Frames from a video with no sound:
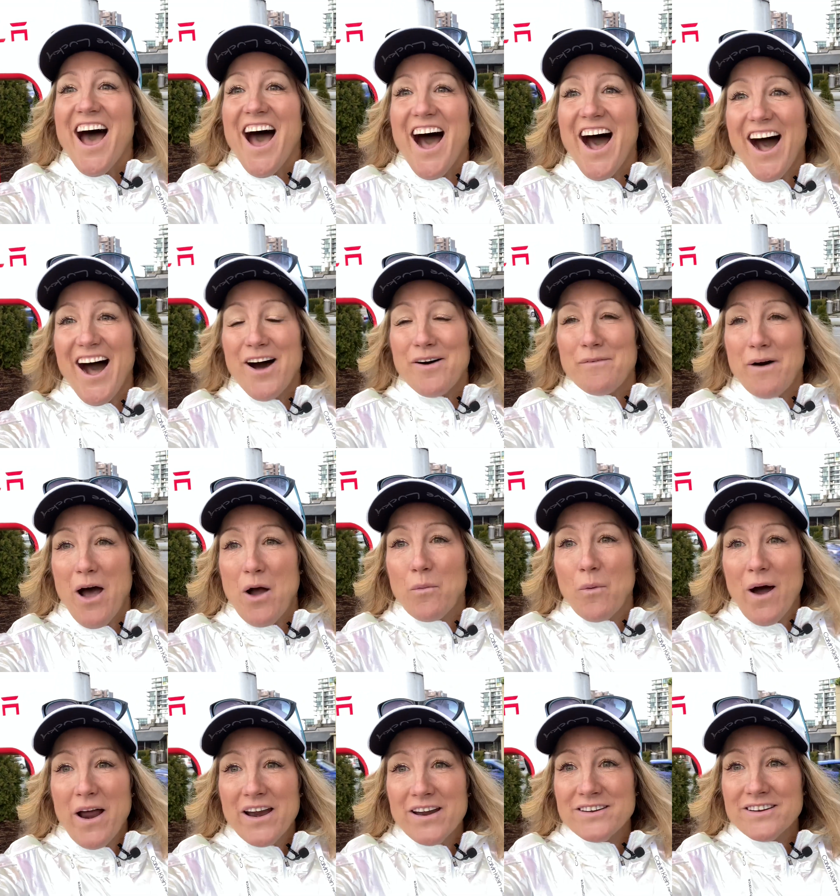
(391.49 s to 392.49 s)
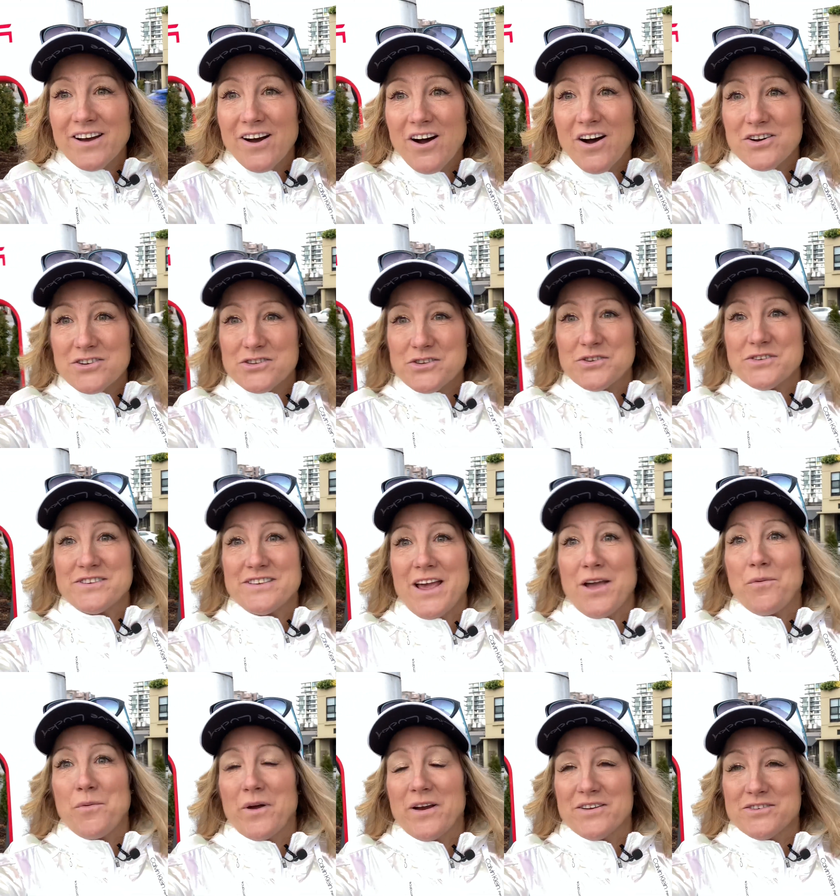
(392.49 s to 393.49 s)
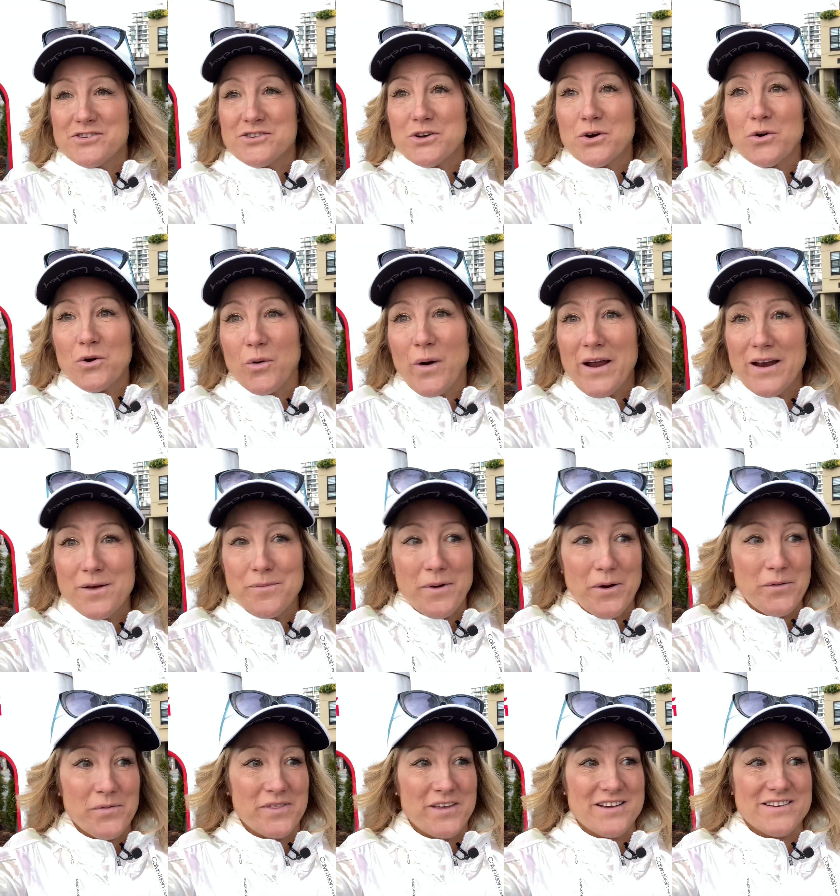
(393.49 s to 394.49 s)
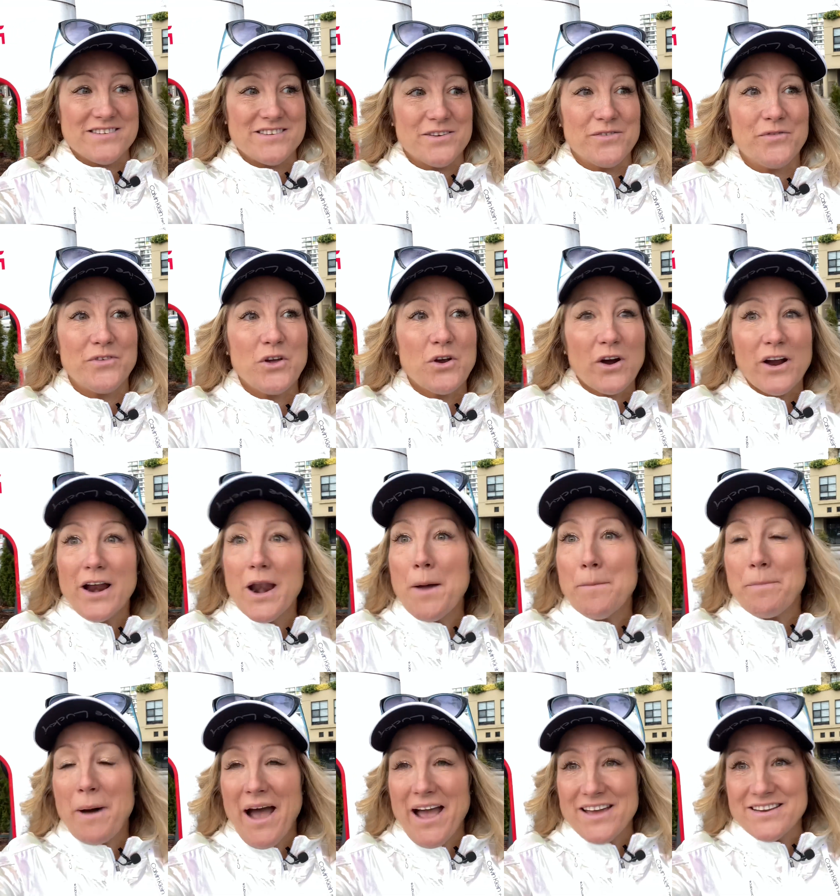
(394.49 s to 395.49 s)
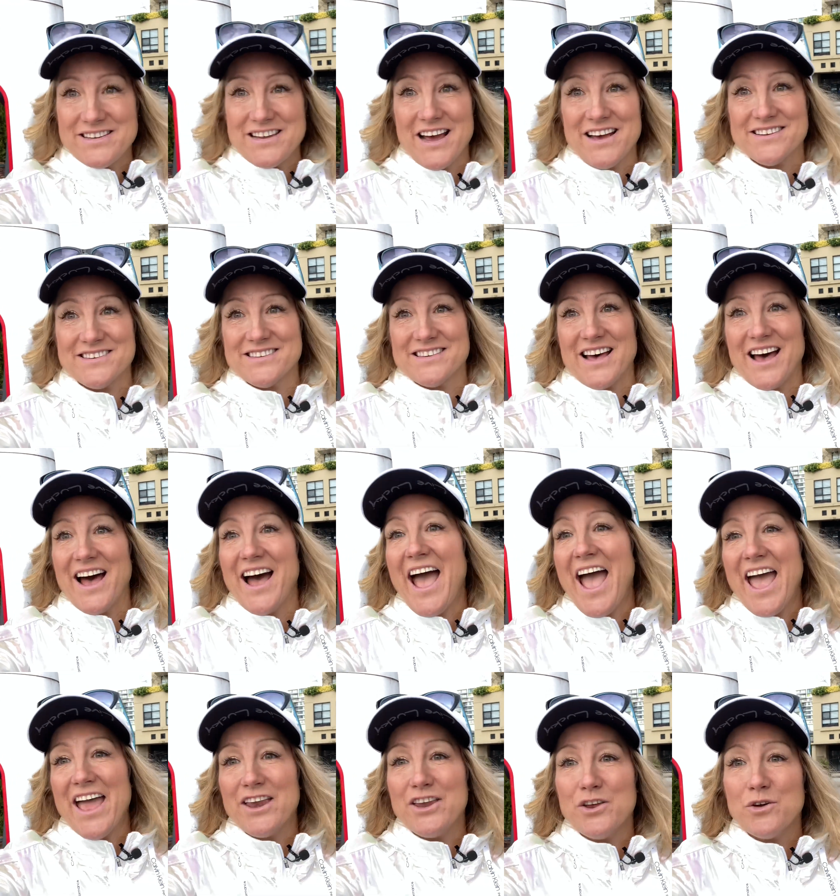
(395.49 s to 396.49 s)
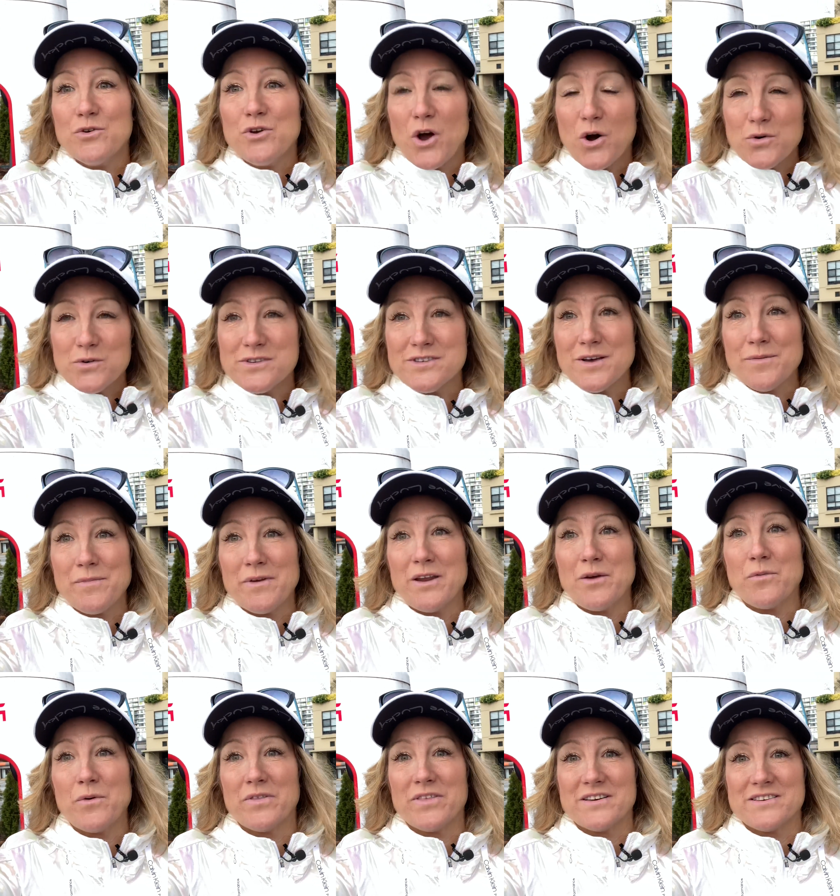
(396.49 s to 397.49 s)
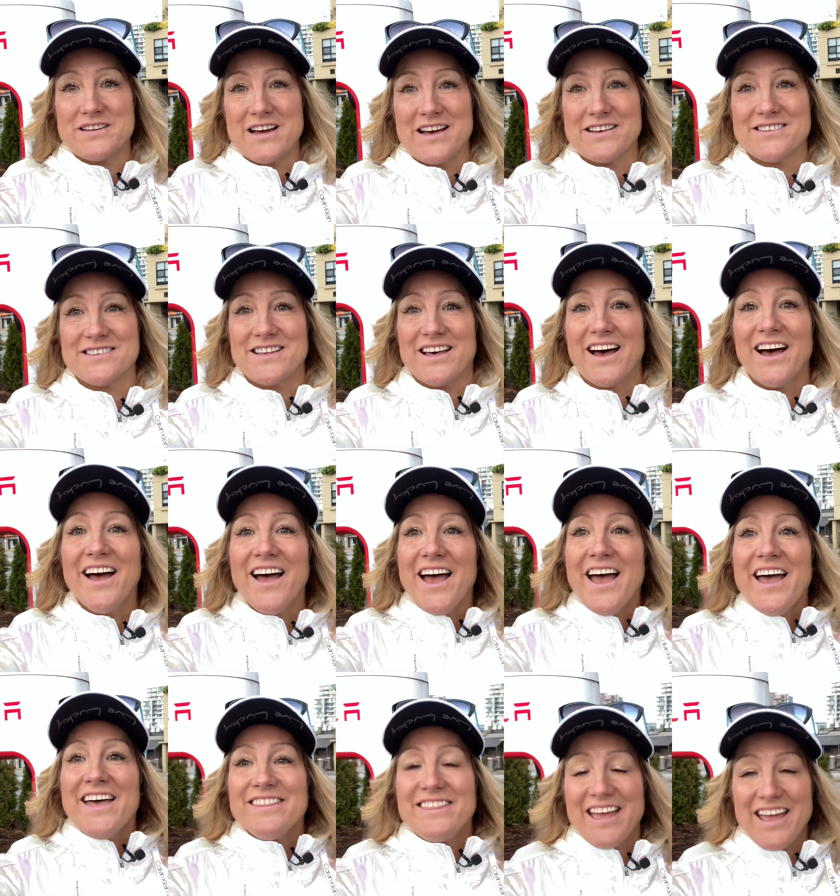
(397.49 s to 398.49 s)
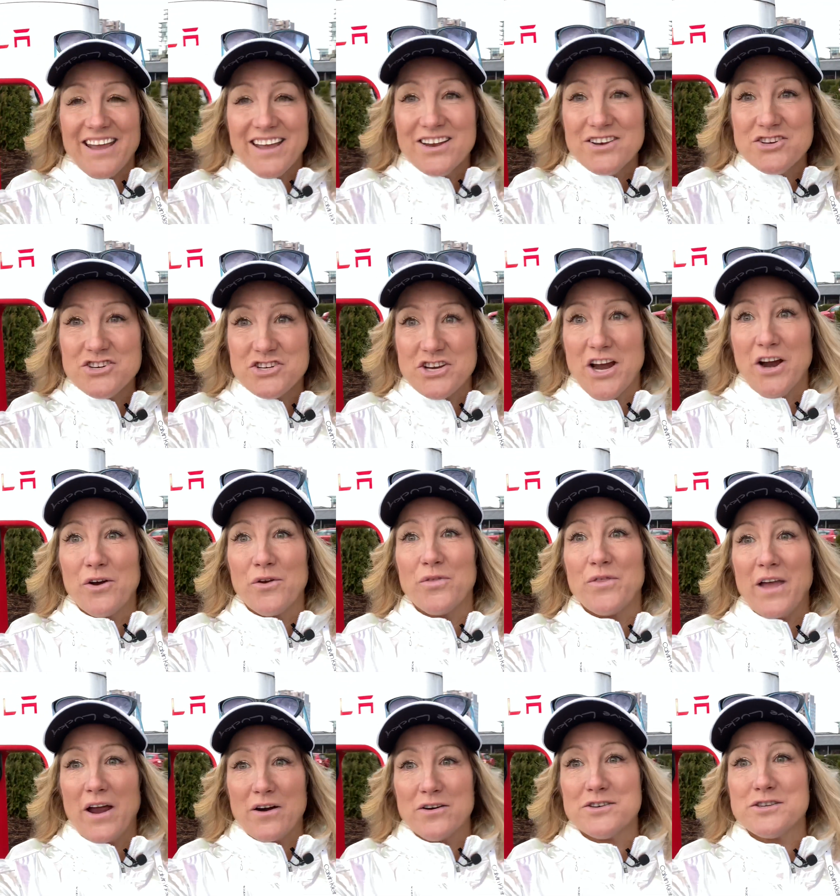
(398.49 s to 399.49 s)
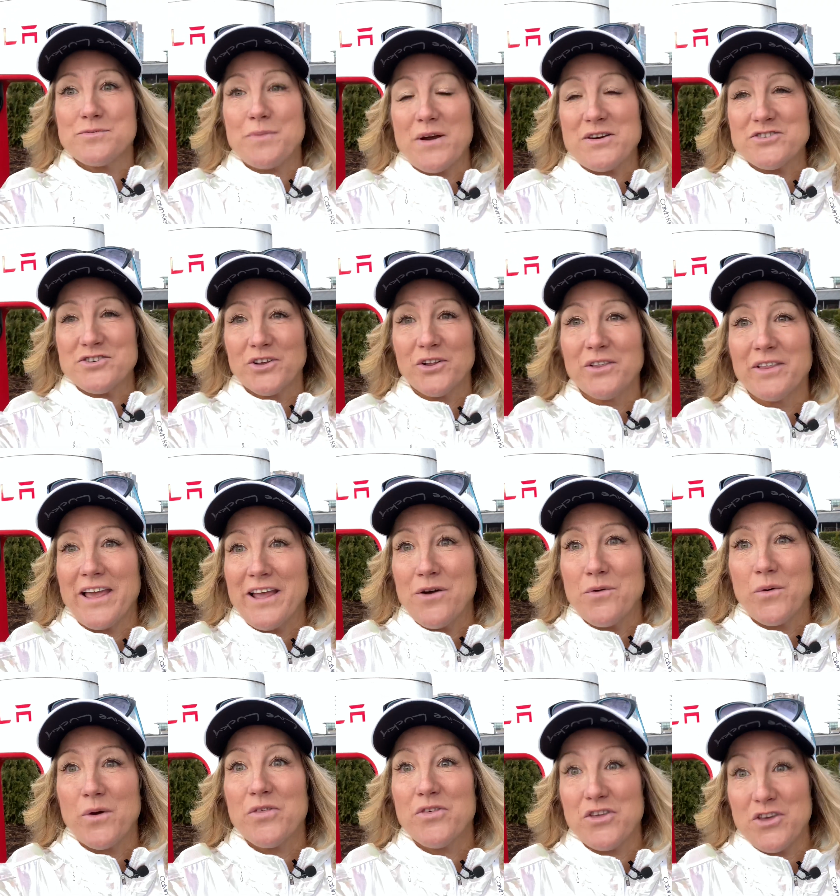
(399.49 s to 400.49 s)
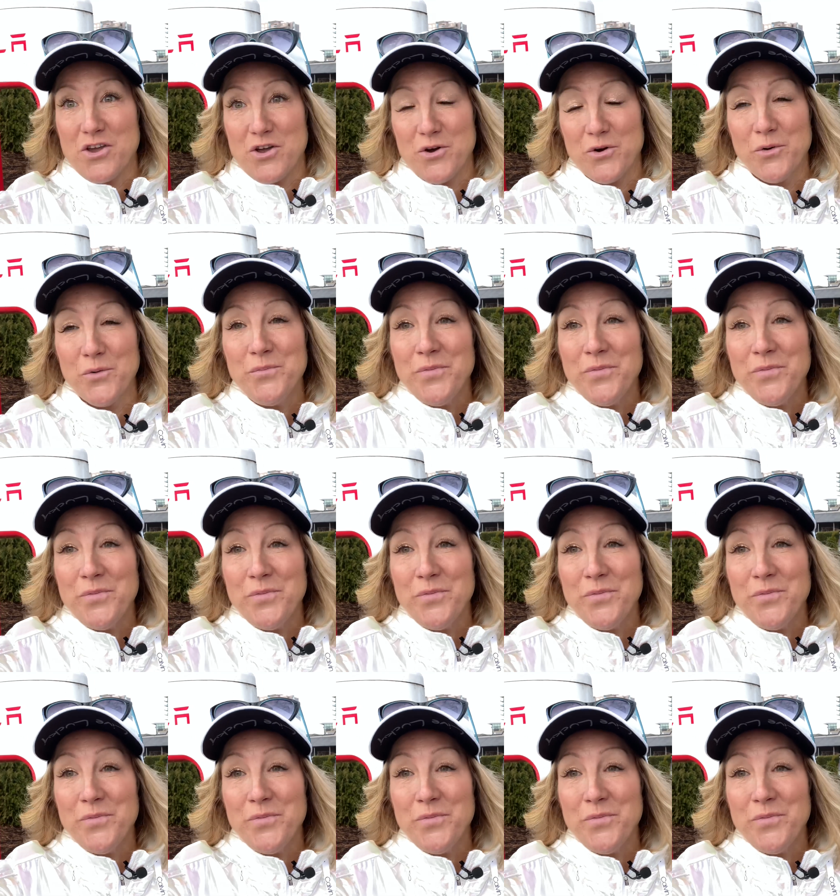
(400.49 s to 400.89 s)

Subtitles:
I wanted to also say what is so great about this. If you're gonna buy a Tesla and you know somebody with a Tesla, they can share their special link with you